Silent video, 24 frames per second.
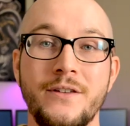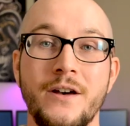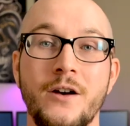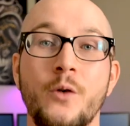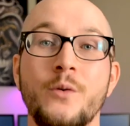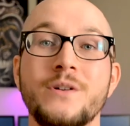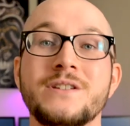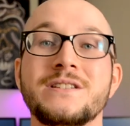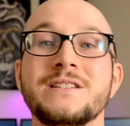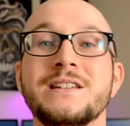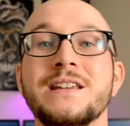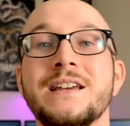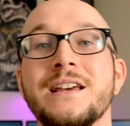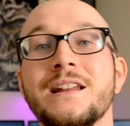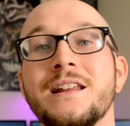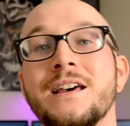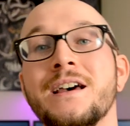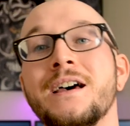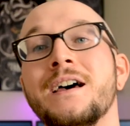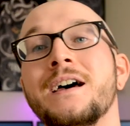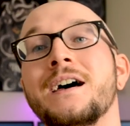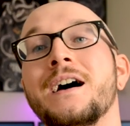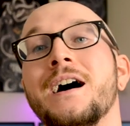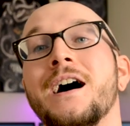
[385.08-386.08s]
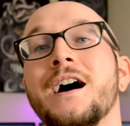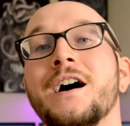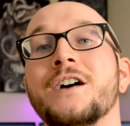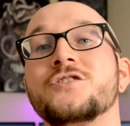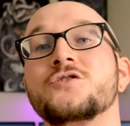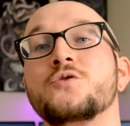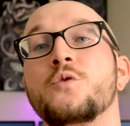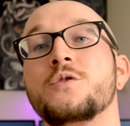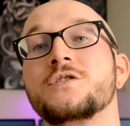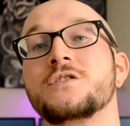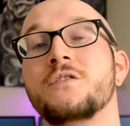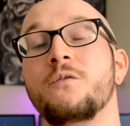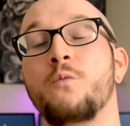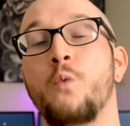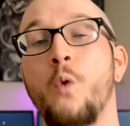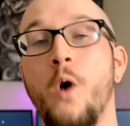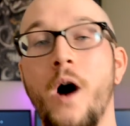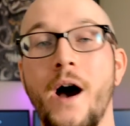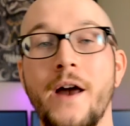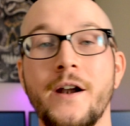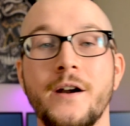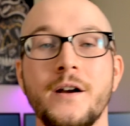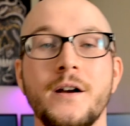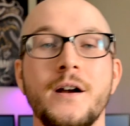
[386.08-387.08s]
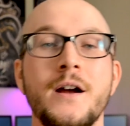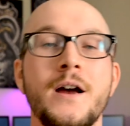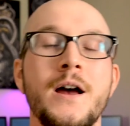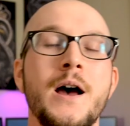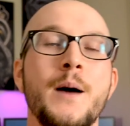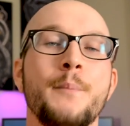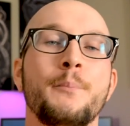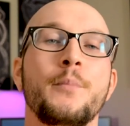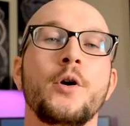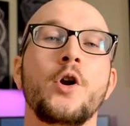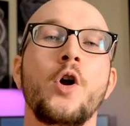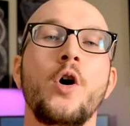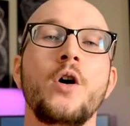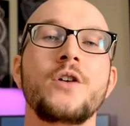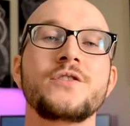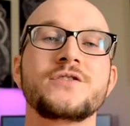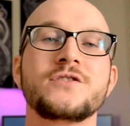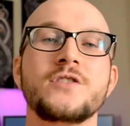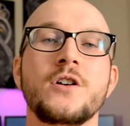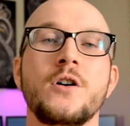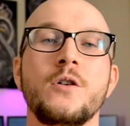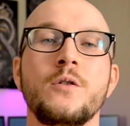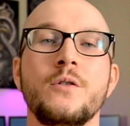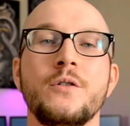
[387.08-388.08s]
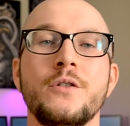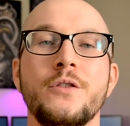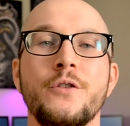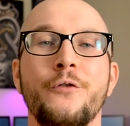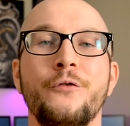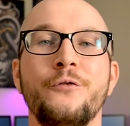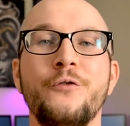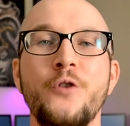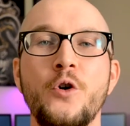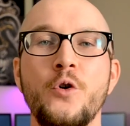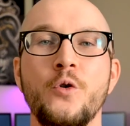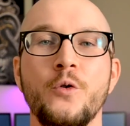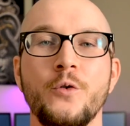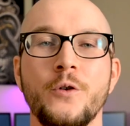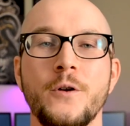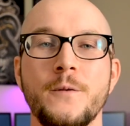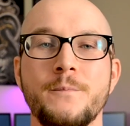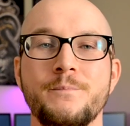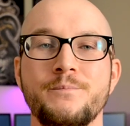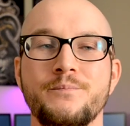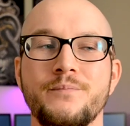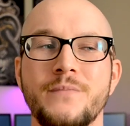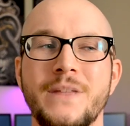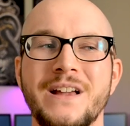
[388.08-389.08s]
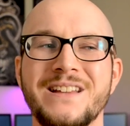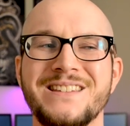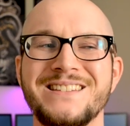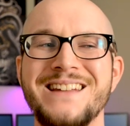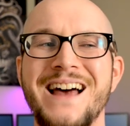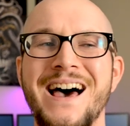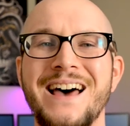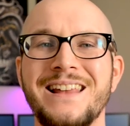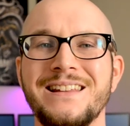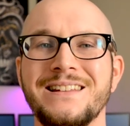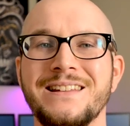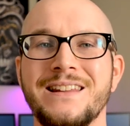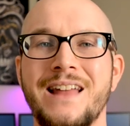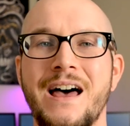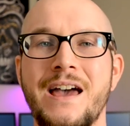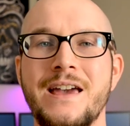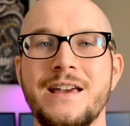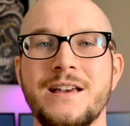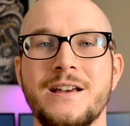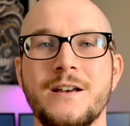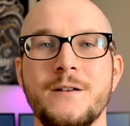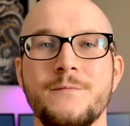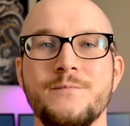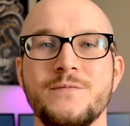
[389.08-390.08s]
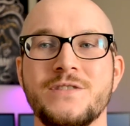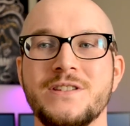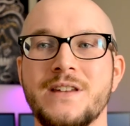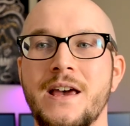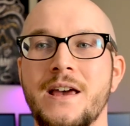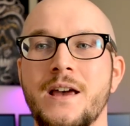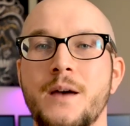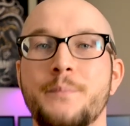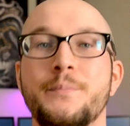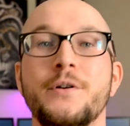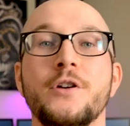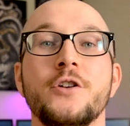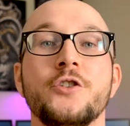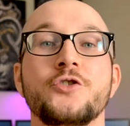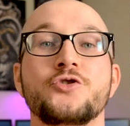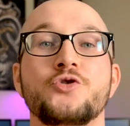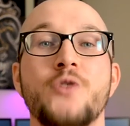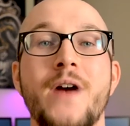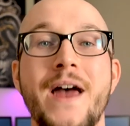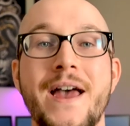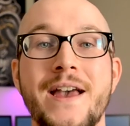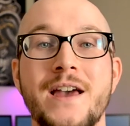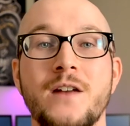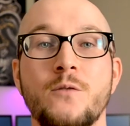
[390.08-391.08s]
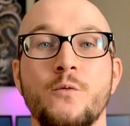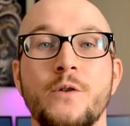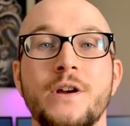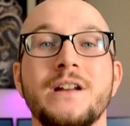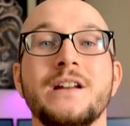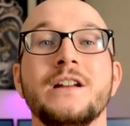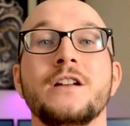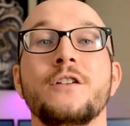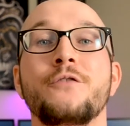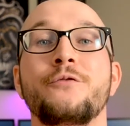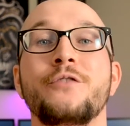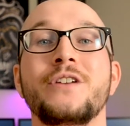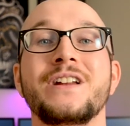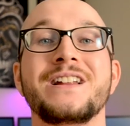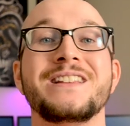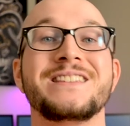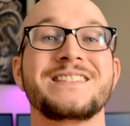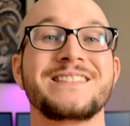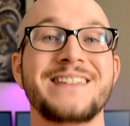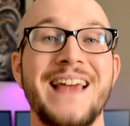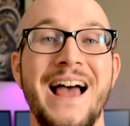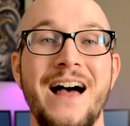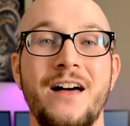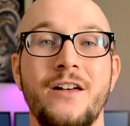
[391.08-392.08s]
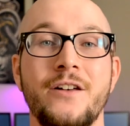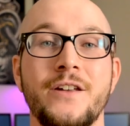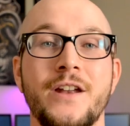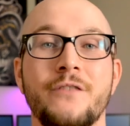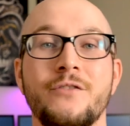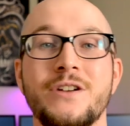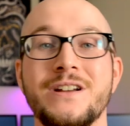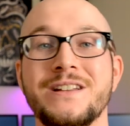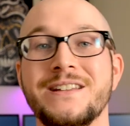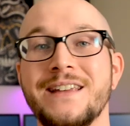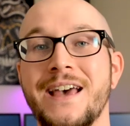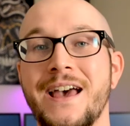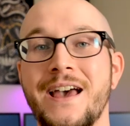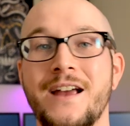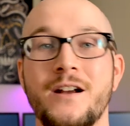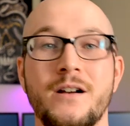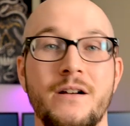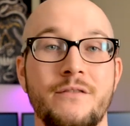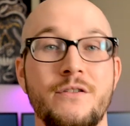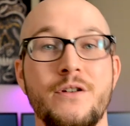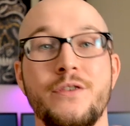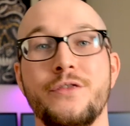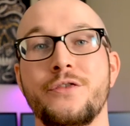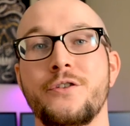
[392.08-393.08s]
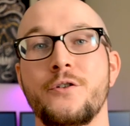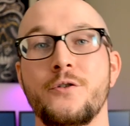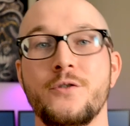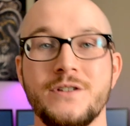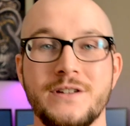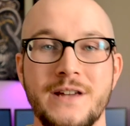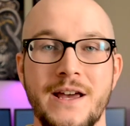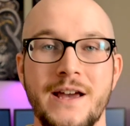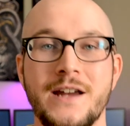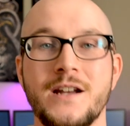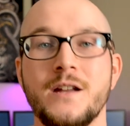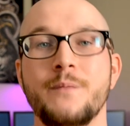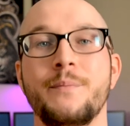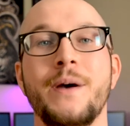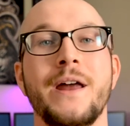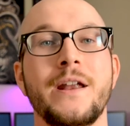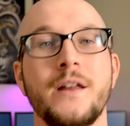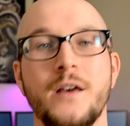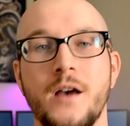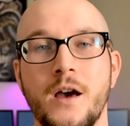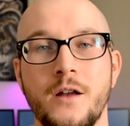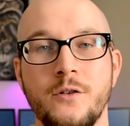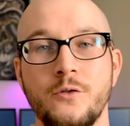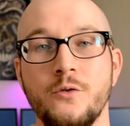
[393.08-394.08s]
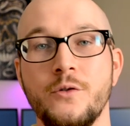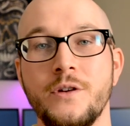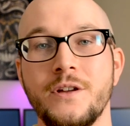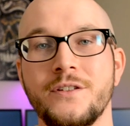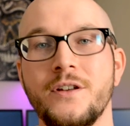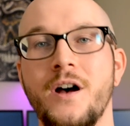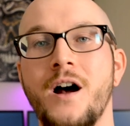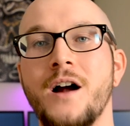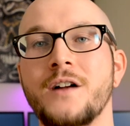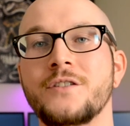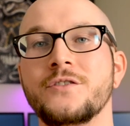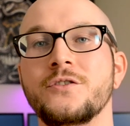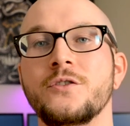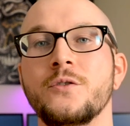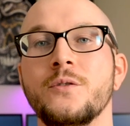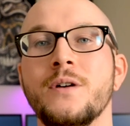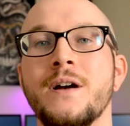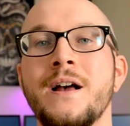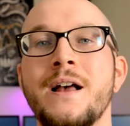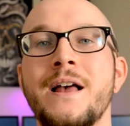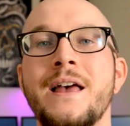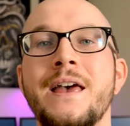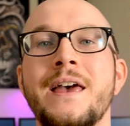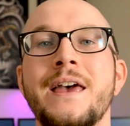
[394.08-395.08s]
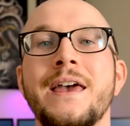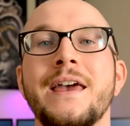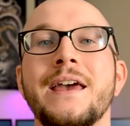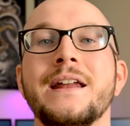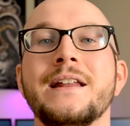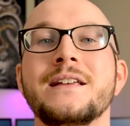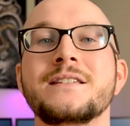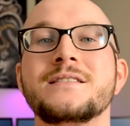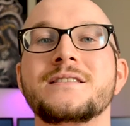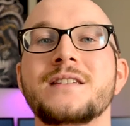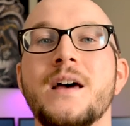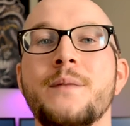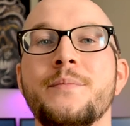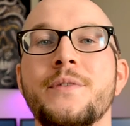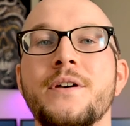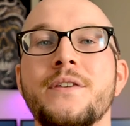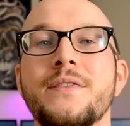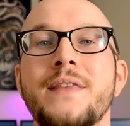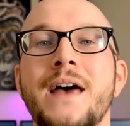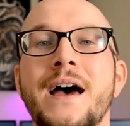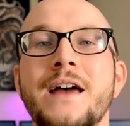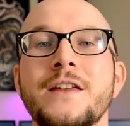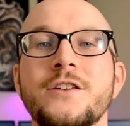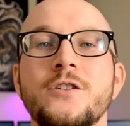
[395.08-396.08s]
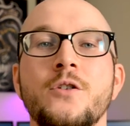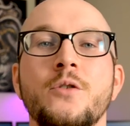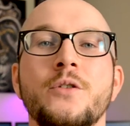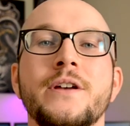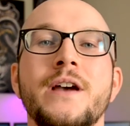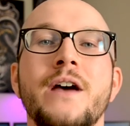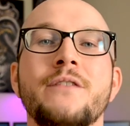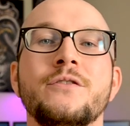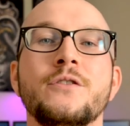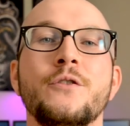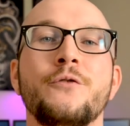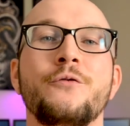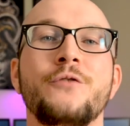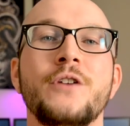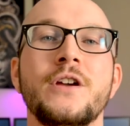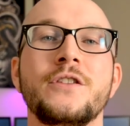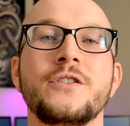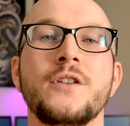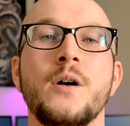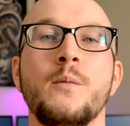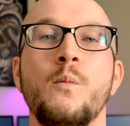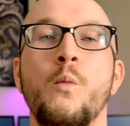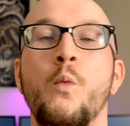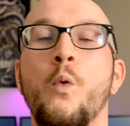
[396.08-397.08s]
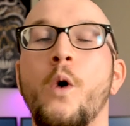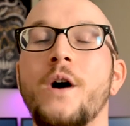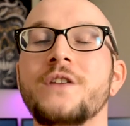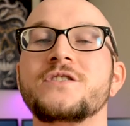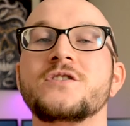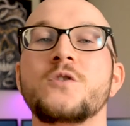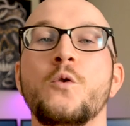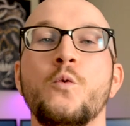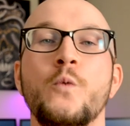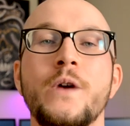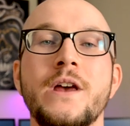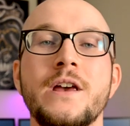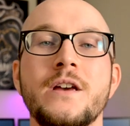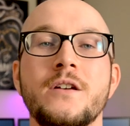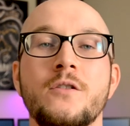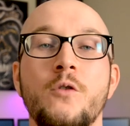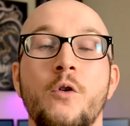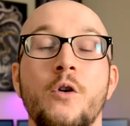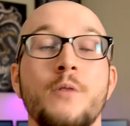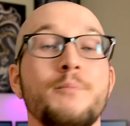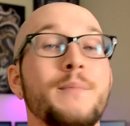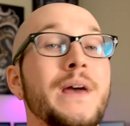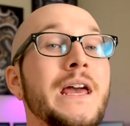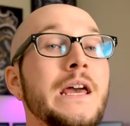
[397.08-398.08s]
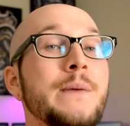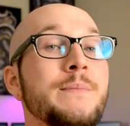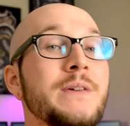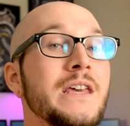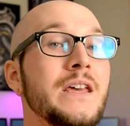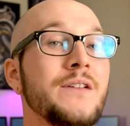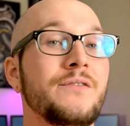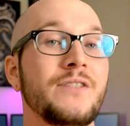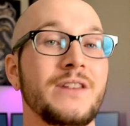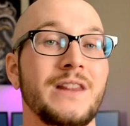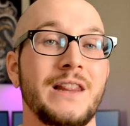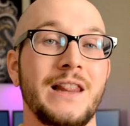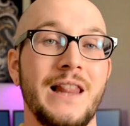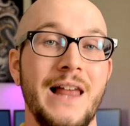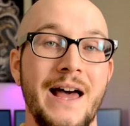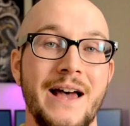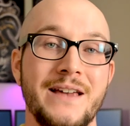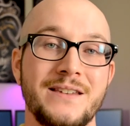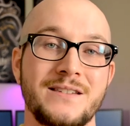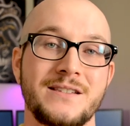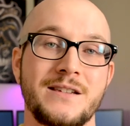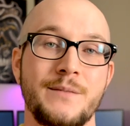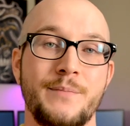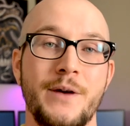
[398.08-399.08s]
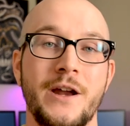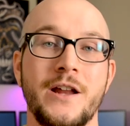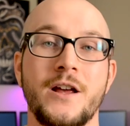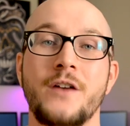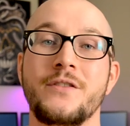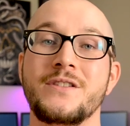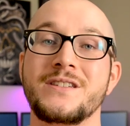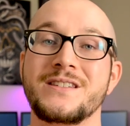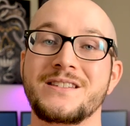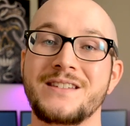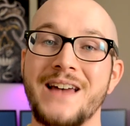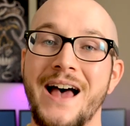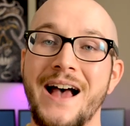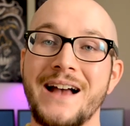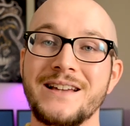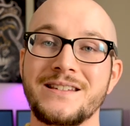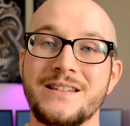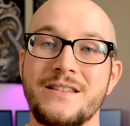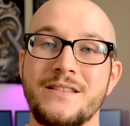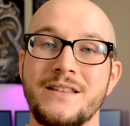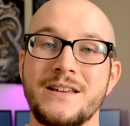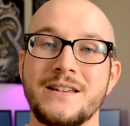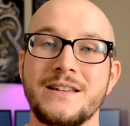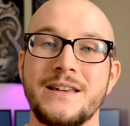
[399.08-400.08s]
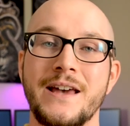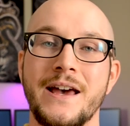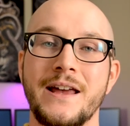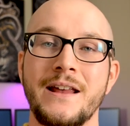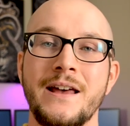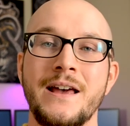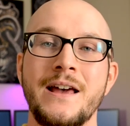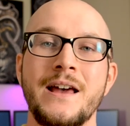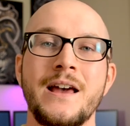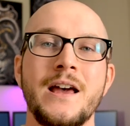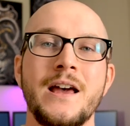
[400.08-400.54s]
They always need a source of water, but also the food. It's not like, say, a bearded dragon where you need to feed it salad every day or every third day, depending on who you talk to. It is something that you only have to feed them once a week, or maybe even less, depending on the size that they get.